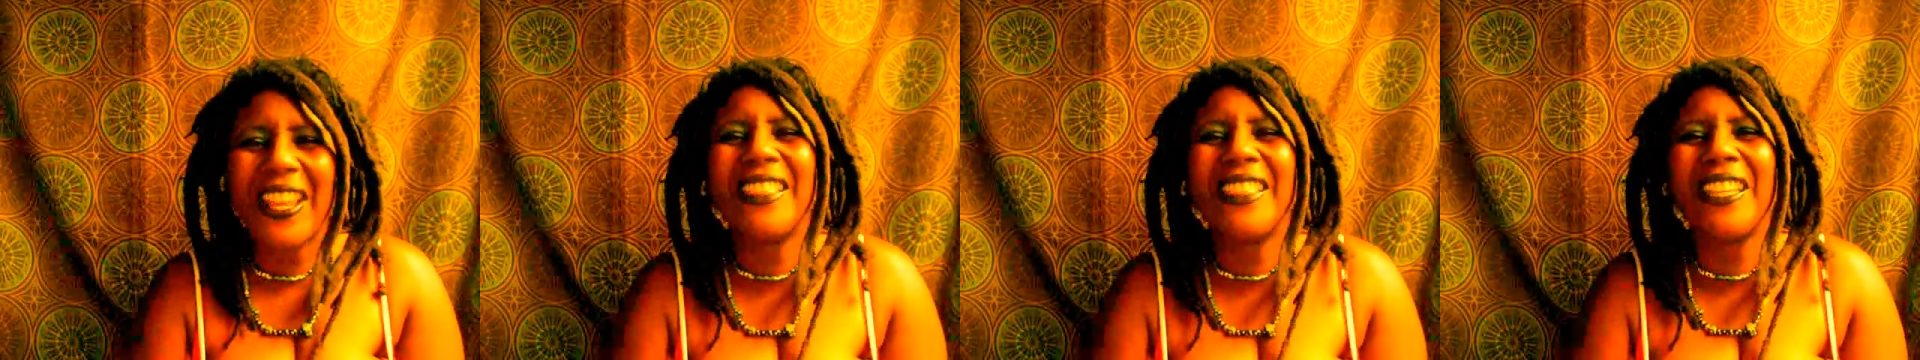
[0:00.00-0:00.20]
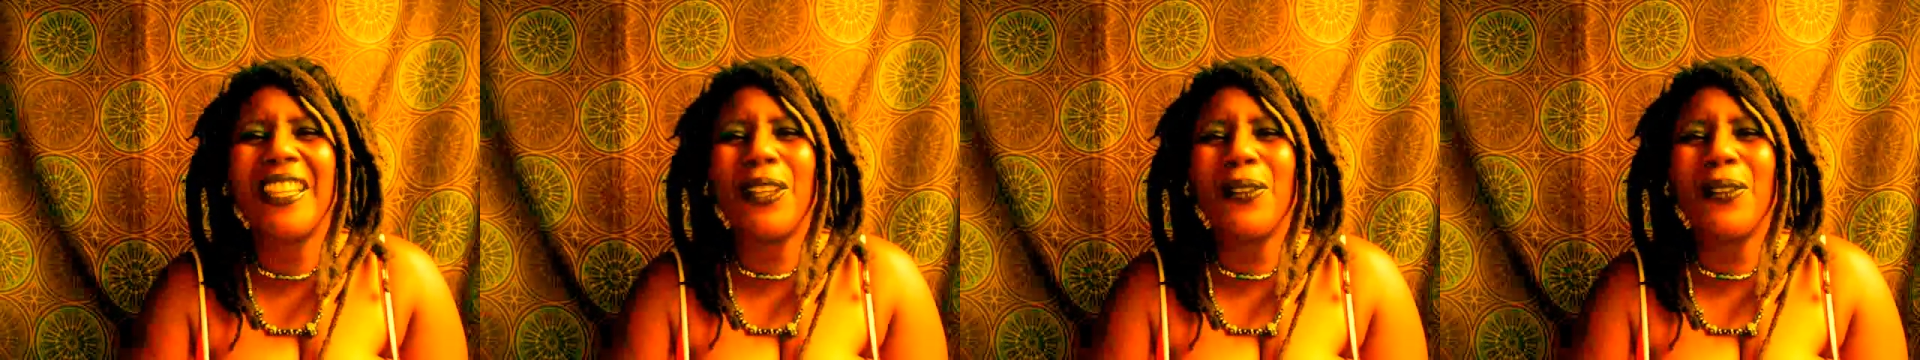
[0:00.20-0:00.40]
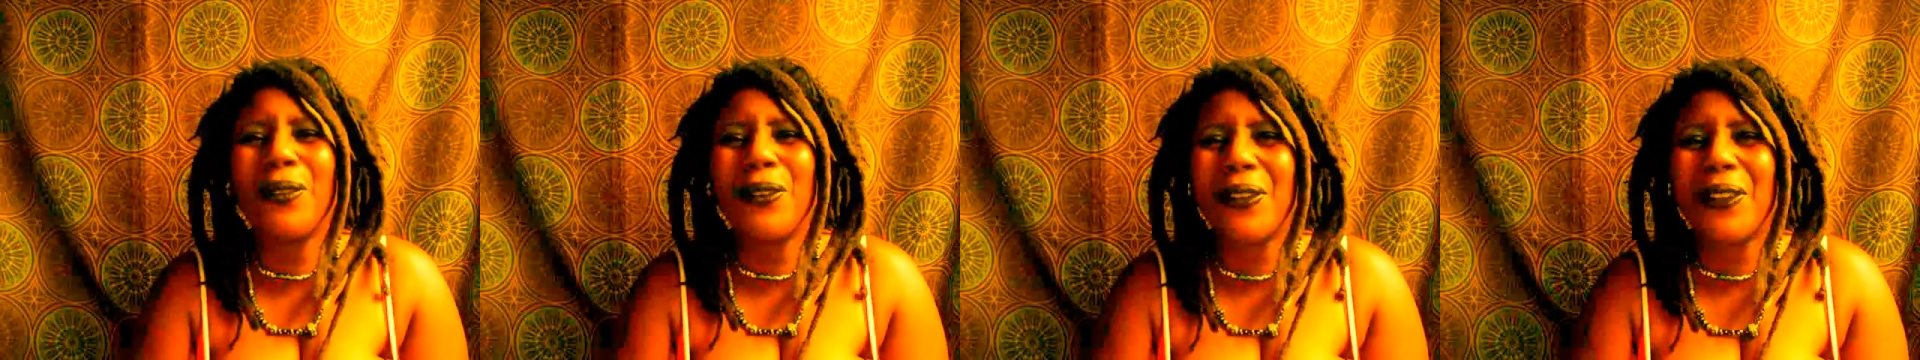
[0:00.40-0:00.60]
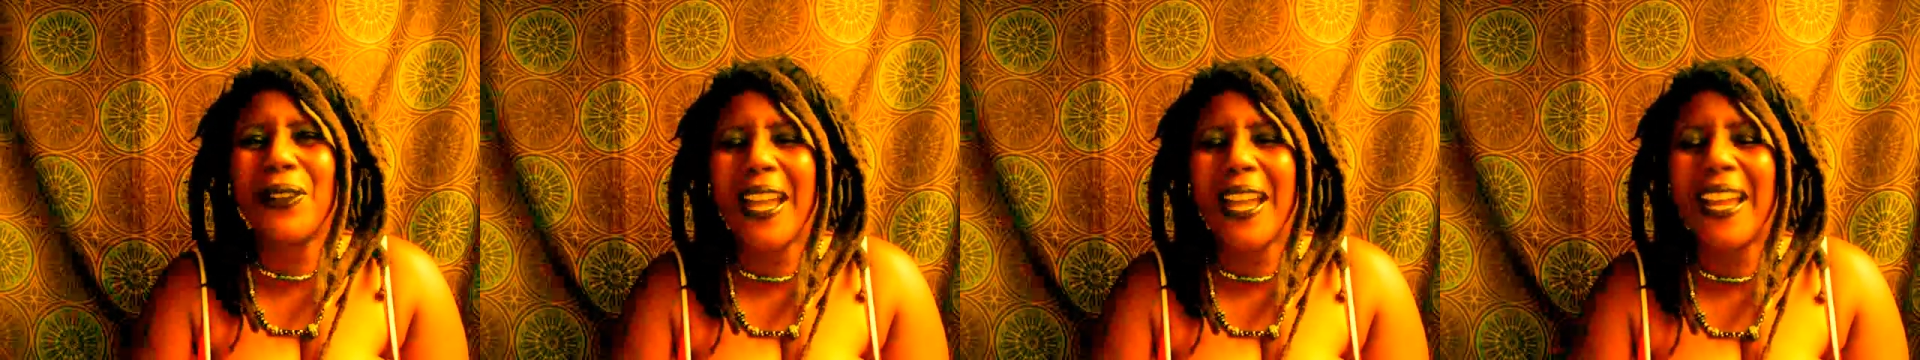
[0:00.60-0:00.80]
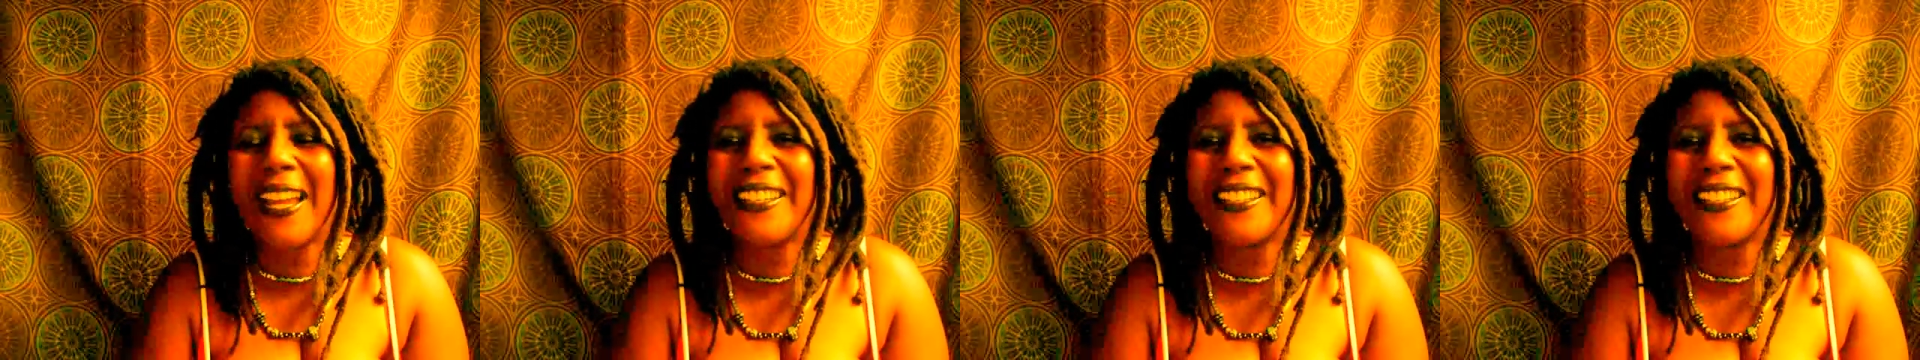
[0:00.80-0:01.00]
and thank you for your
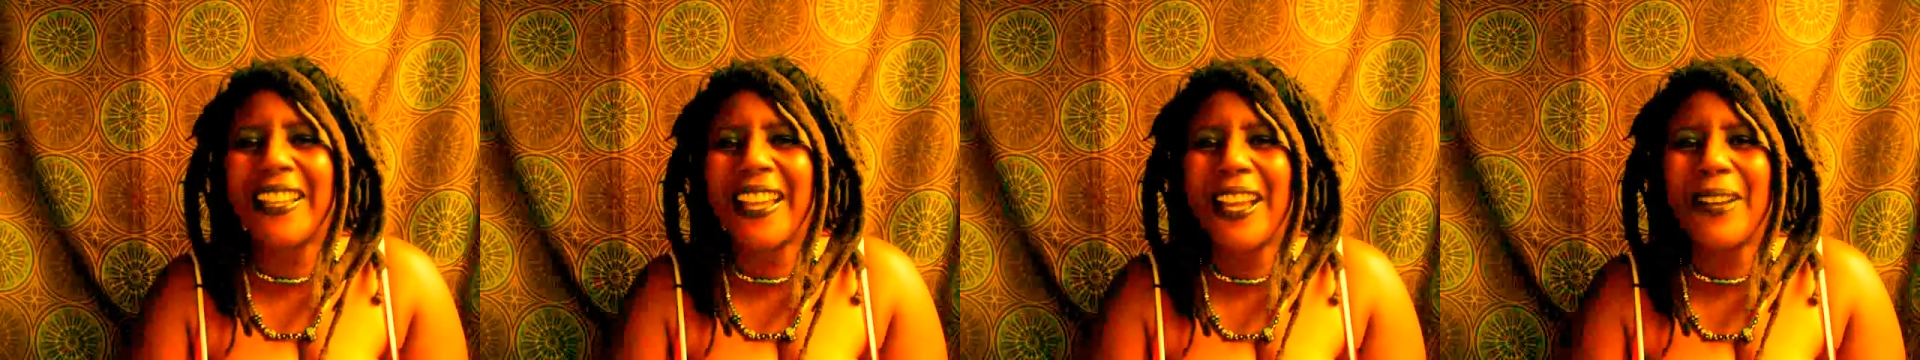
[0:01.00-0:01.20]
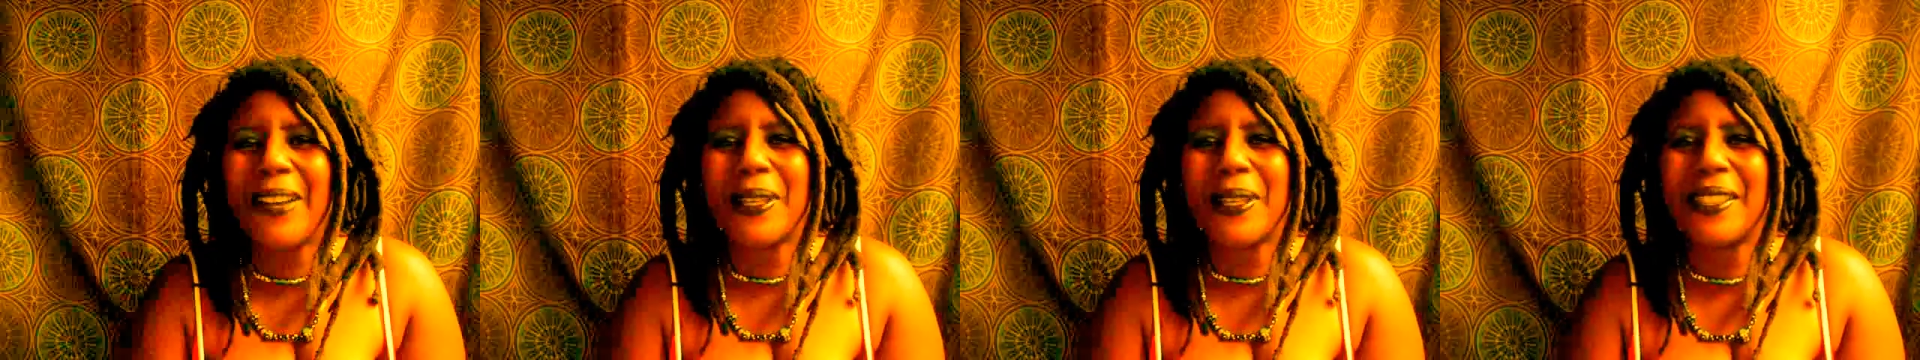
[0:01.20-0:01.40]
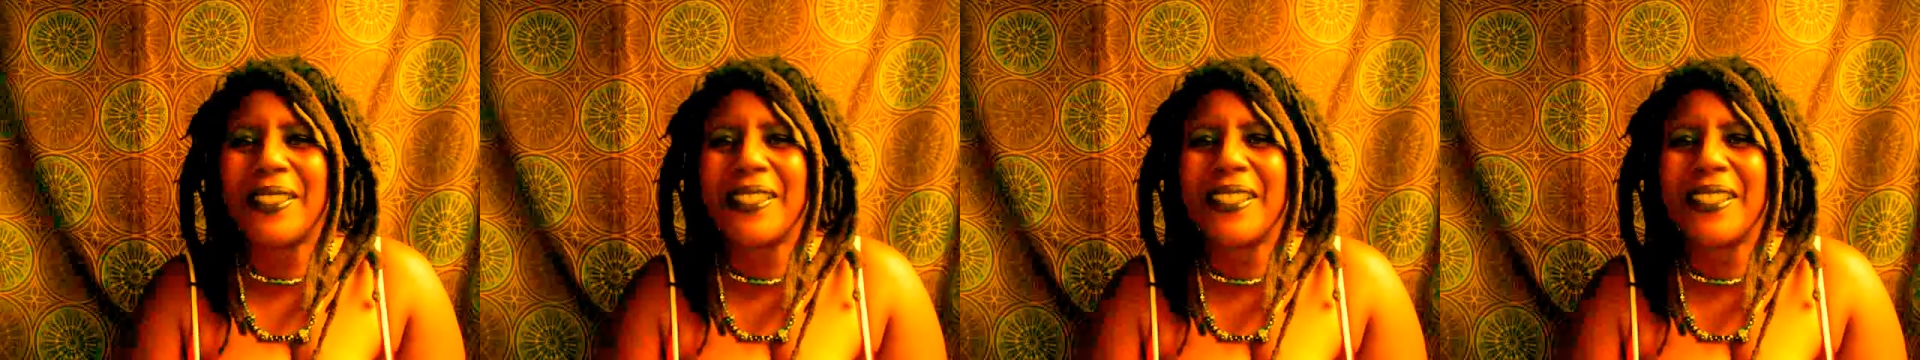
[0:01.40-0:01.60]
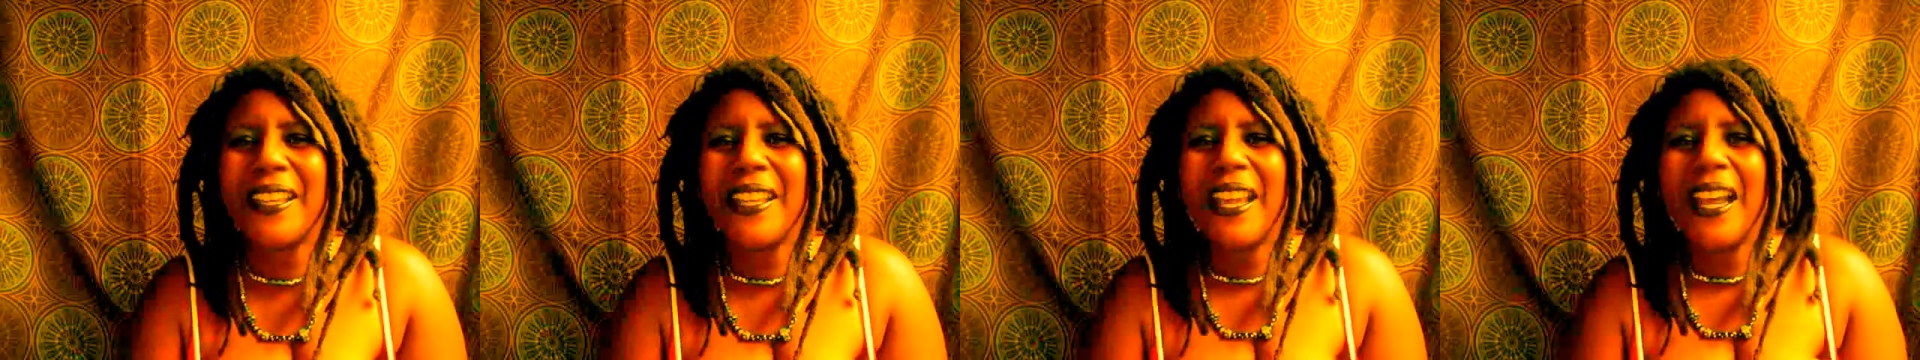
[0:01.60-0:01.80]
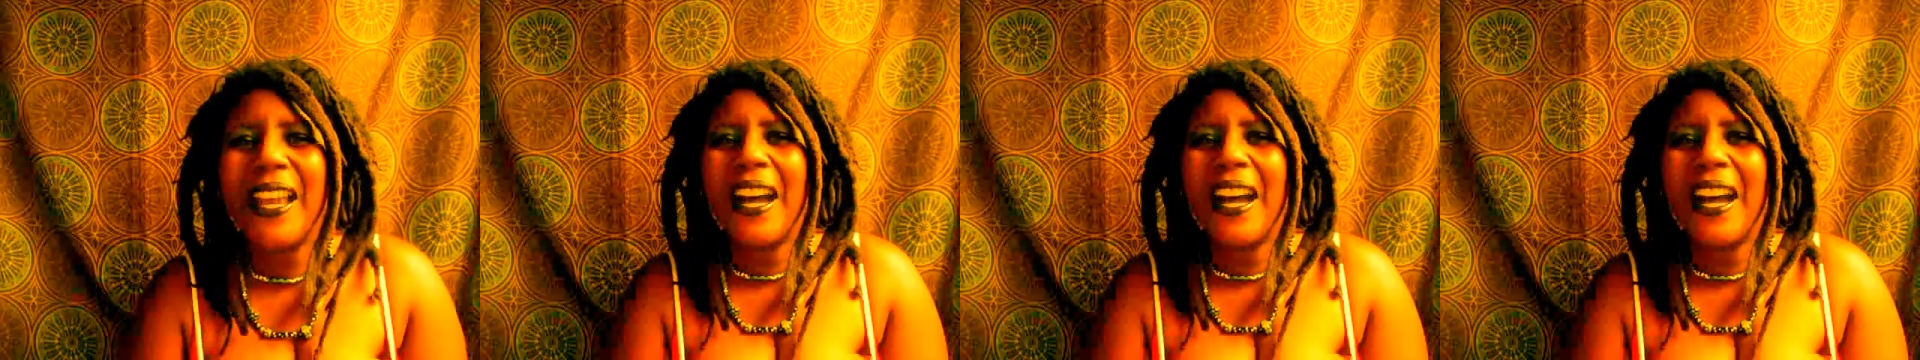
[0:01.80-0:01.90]
kind comments.